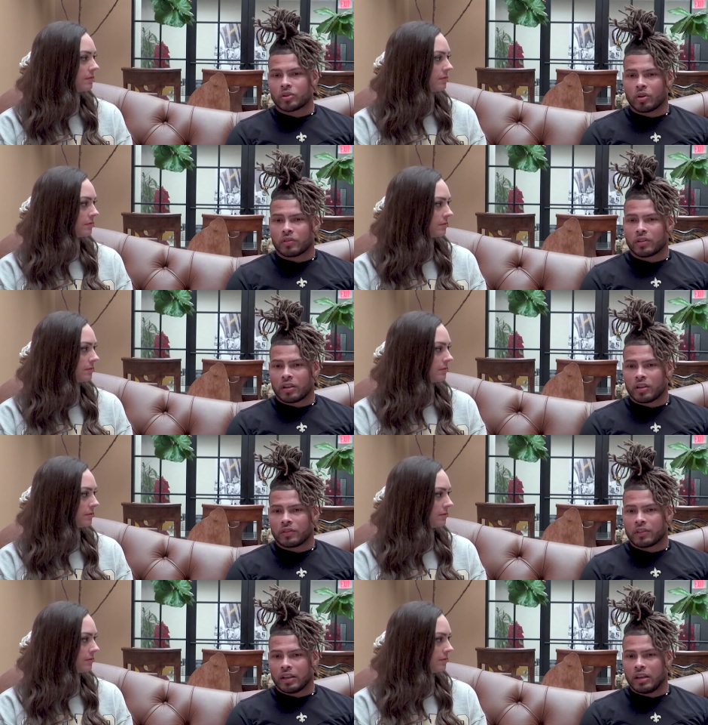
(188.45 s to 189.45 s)
Speaker 1: so if uh,
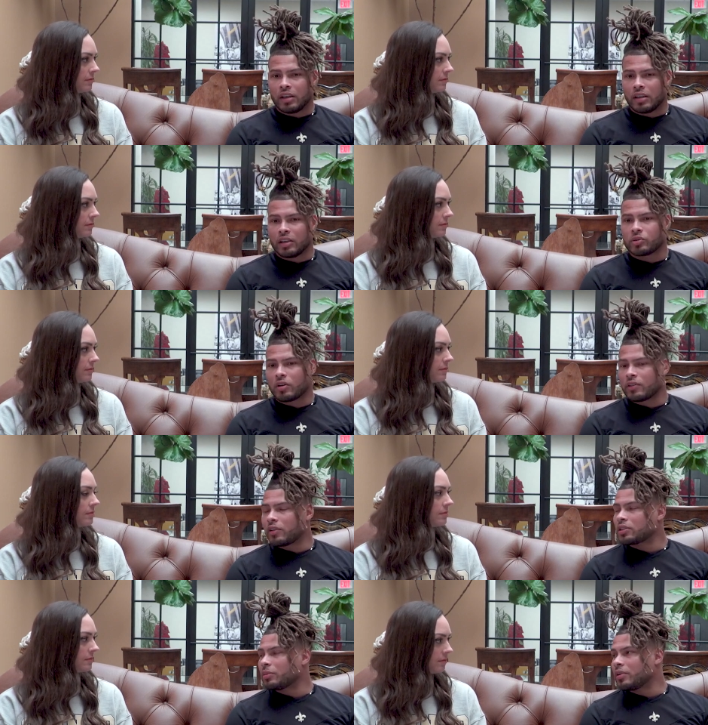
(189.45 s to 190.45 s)
e each one of us
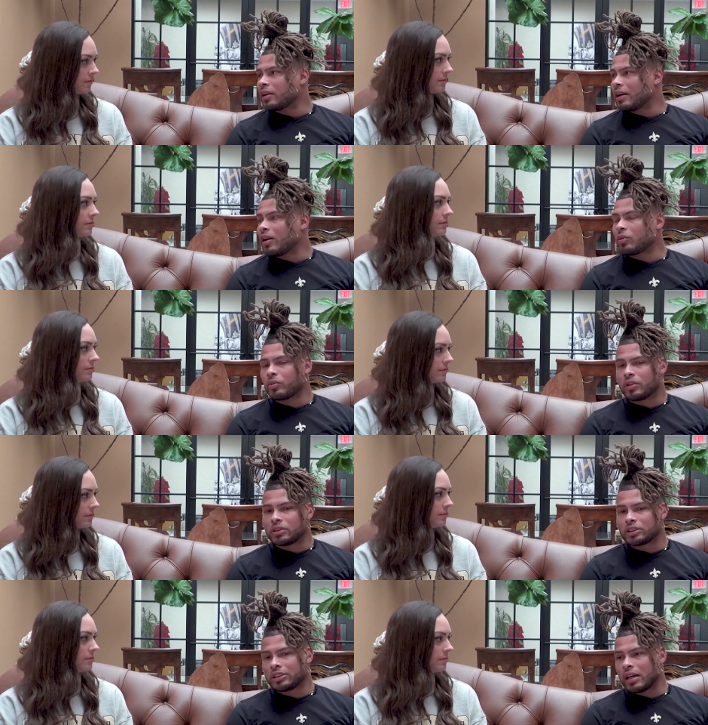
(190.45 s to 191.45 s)
could be accountable and
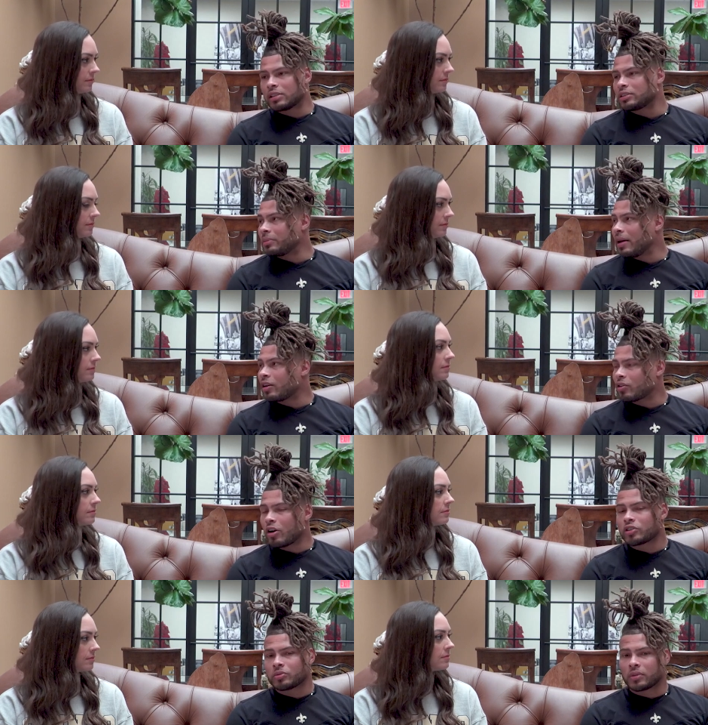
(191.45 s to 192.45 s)
just challenge the man
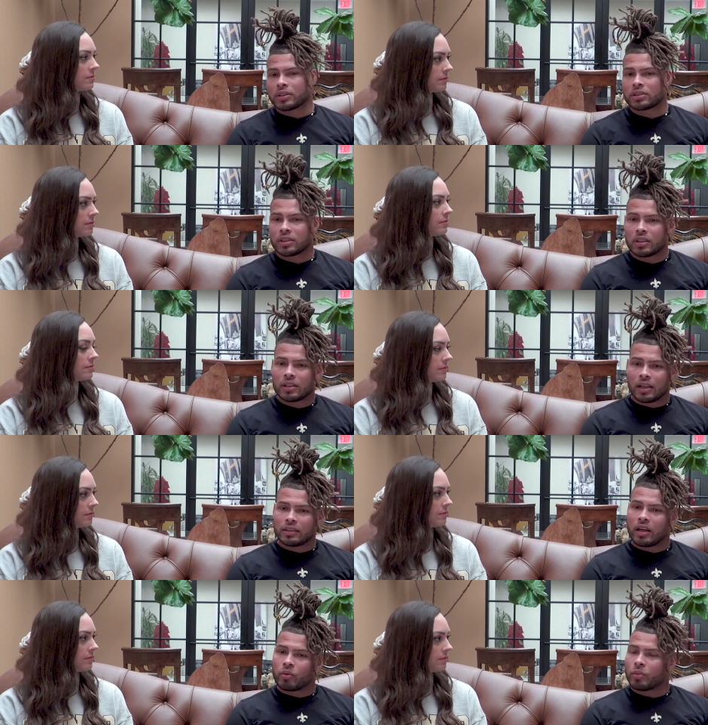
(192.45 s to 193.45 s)
across from us, I
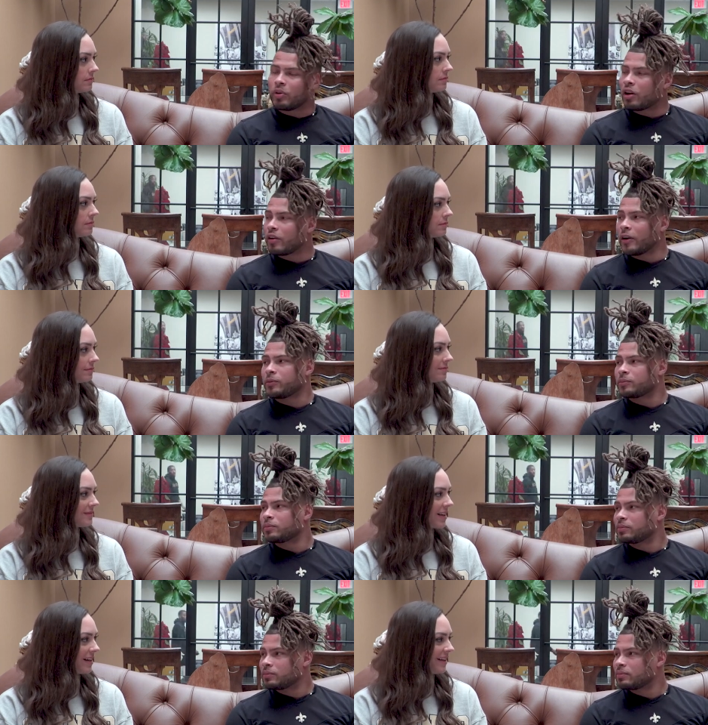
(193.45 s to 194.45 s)
think we'll be all right.
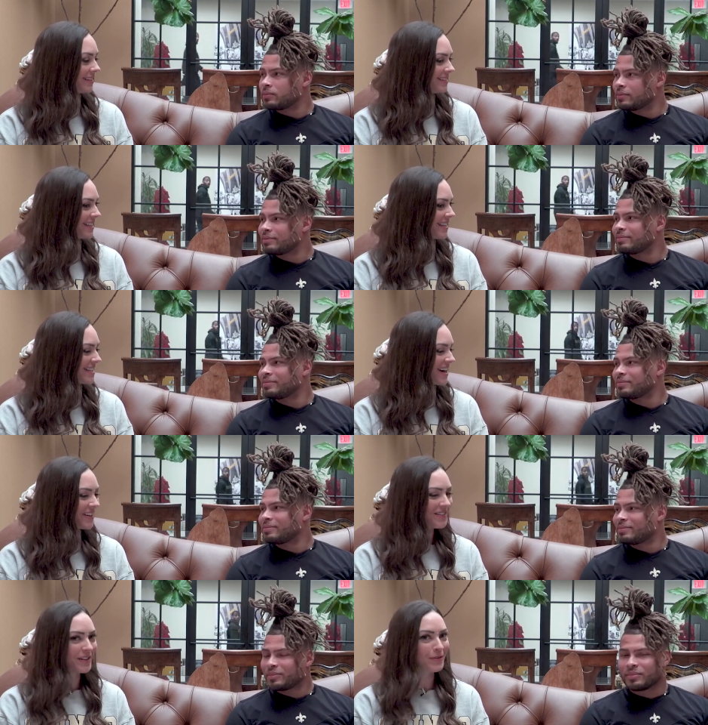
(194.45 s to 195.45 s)
Speaker 2: All right, thanks Tyrann. We
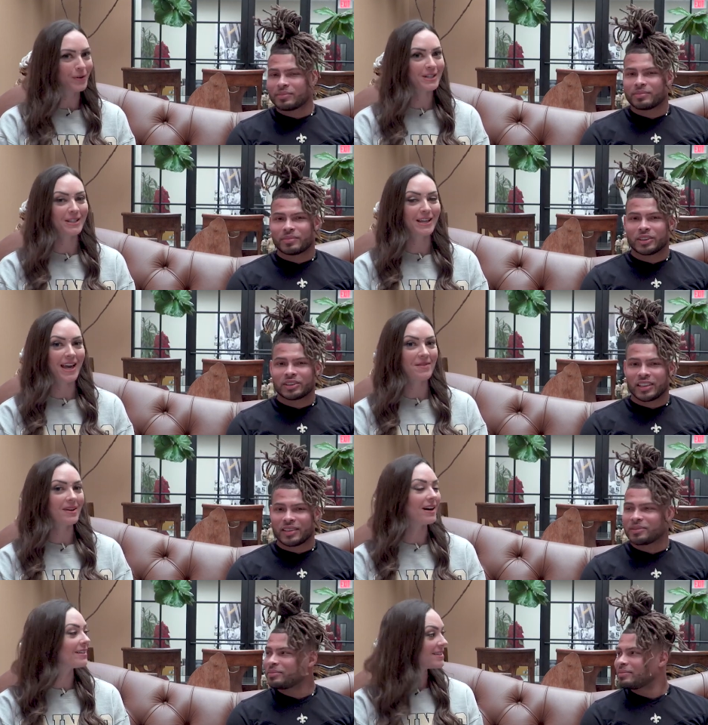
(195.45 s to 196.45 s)
look forward to the game
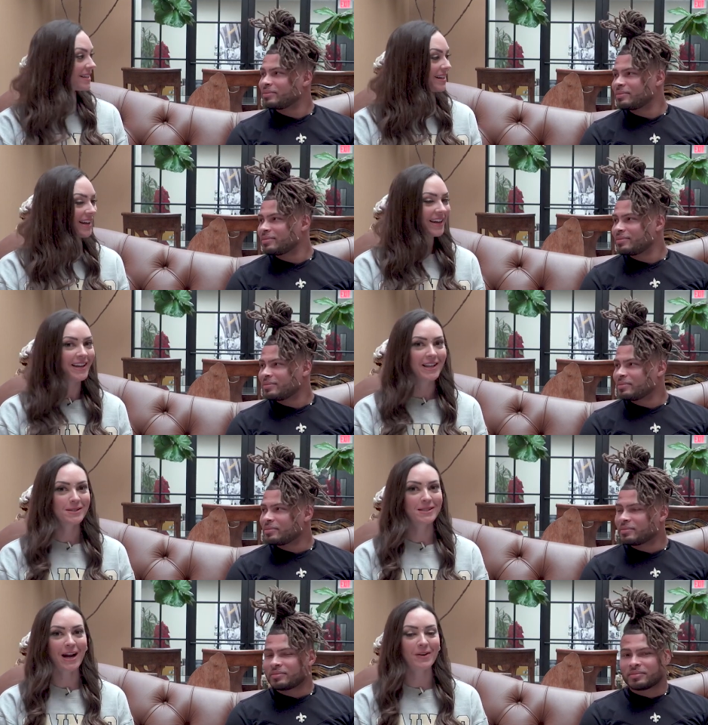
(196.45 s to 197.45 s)
on Sunday. It's
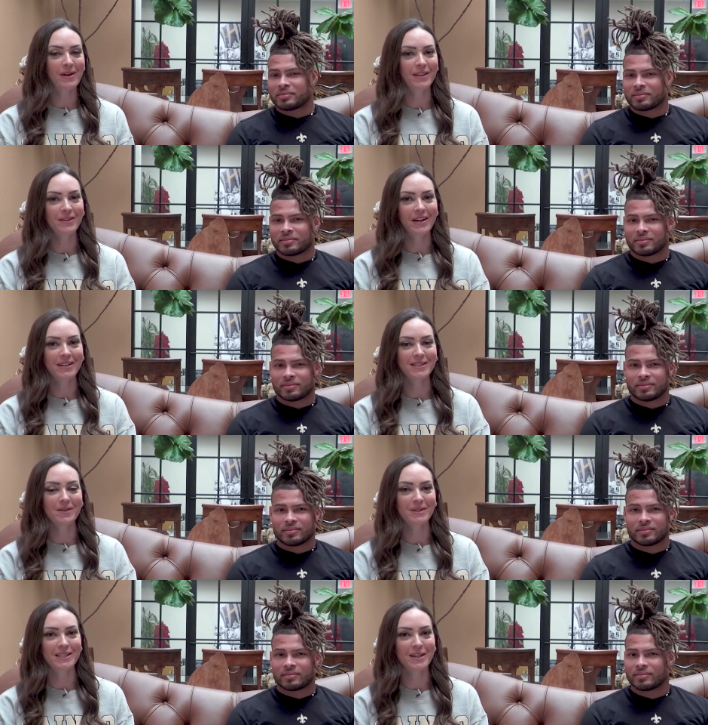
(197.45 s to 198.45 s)
Tyrann Mathieu, Erin
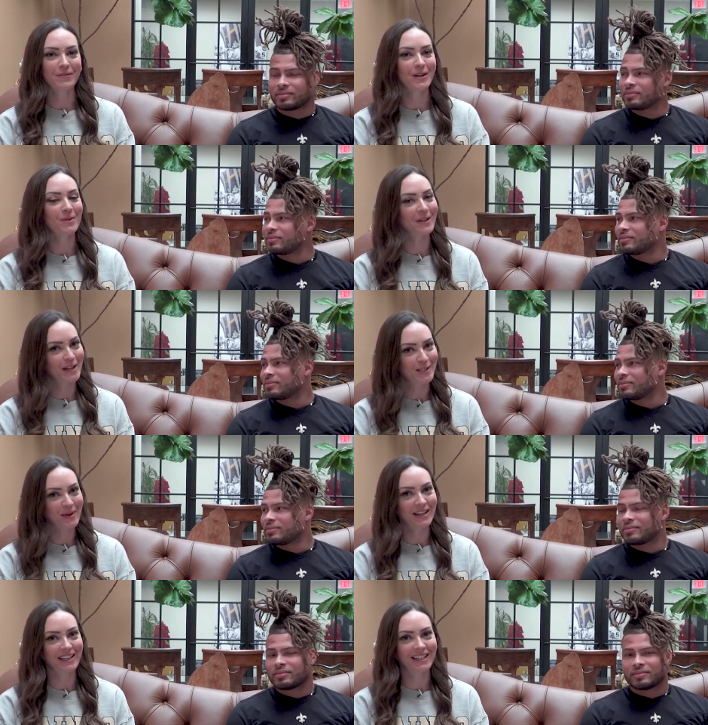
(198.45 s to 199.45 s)
Summers here for your Player
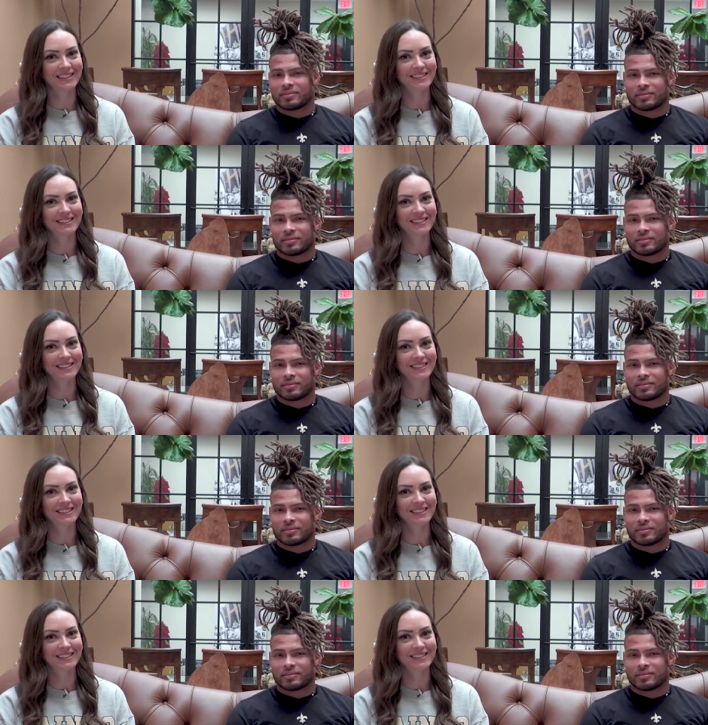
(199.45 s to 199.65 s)
Spotlight.